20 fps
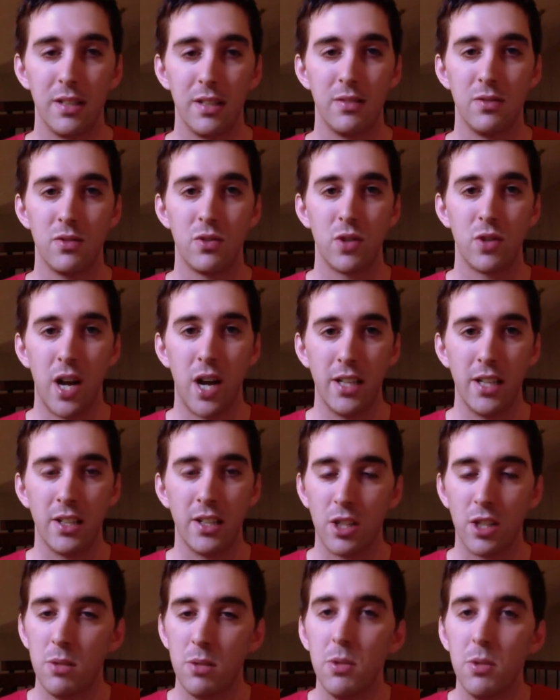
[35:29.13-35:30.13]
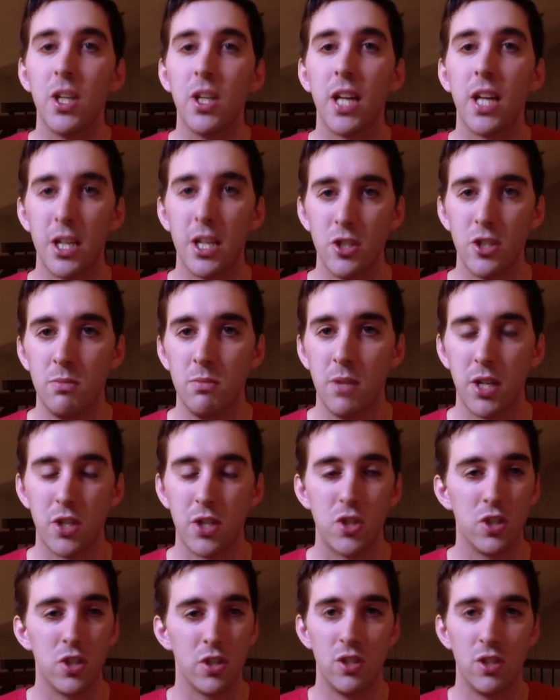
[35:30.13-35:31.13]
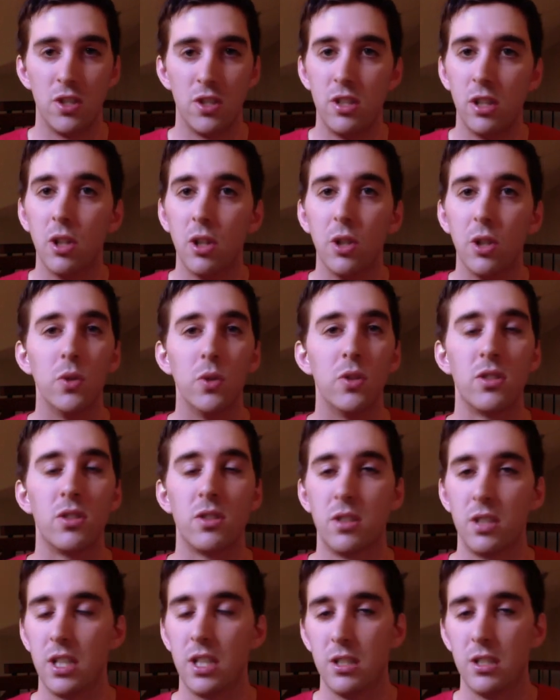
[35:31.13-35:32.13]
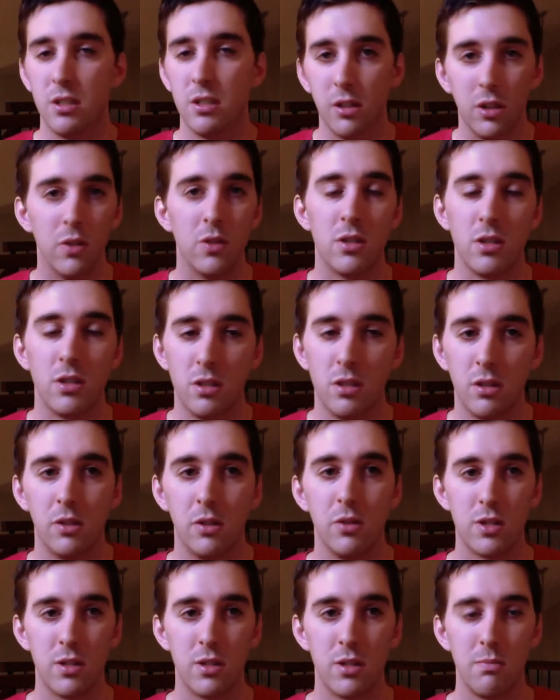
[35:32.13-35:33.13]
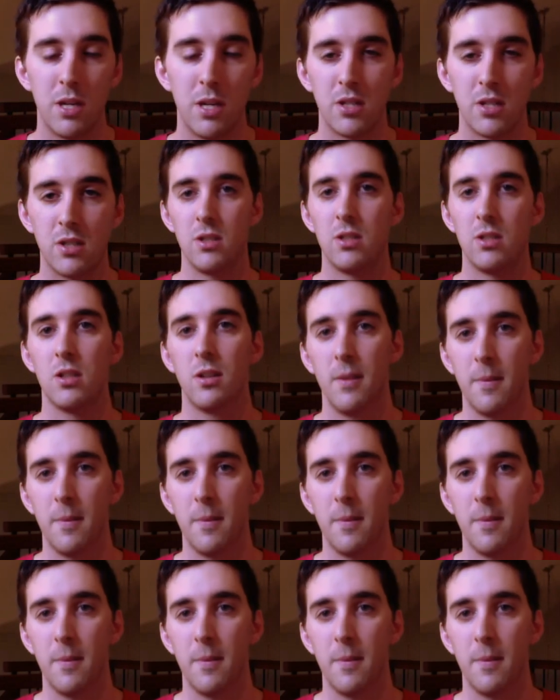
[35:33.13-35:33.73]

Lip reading: trying to communicate too much just dilutes and dilutes and dilutes the message.